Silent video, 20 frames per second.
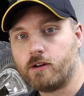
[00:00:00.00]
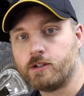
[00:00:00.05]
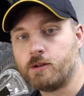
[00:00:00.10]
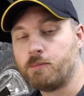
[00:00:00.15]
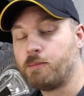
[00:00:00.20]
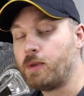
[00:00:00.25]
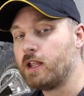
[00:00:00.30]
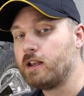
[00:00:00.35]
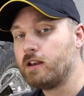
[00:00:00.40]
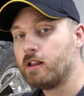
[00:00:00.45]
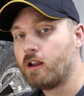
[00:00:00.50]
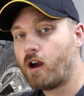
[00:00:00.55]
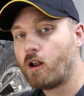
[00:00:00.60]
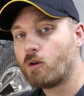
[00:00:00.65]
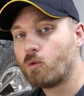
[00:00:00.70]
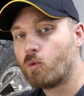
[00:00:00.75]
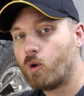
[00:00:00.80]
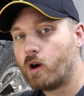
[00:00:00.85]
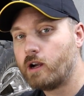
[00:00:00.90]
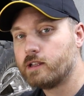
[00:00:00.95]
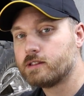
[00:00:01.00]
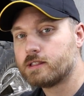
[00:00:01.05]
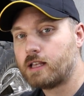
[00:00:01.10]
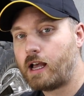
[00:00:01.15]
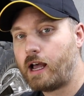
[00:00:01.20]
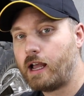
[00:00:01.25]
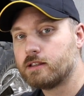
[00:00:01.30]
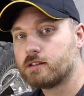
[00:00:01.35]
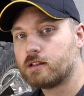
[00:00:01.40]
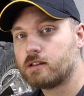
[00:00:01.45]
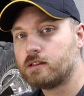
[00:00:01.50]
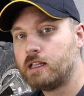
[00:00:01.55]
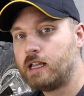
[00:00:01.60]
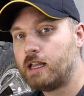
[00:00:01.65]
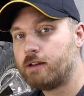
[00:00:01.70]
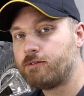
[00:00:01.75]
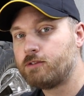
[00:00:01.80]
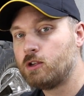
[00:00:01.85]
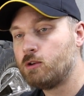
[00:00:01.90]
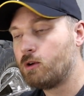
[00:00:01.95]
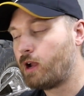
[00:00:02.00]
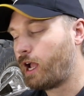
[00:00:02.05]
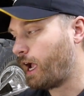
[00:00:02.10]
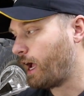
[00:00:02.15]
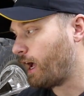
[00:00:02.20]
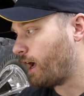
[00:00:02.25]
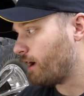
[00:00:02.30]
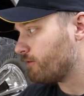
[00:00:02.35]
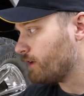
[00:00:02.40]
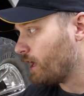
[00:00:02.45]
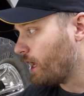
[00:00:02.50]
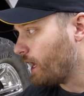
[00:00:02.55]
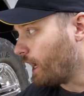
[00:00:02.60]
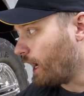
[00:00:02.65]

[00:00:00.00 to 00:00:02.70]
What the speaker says: depending on what size of lift you have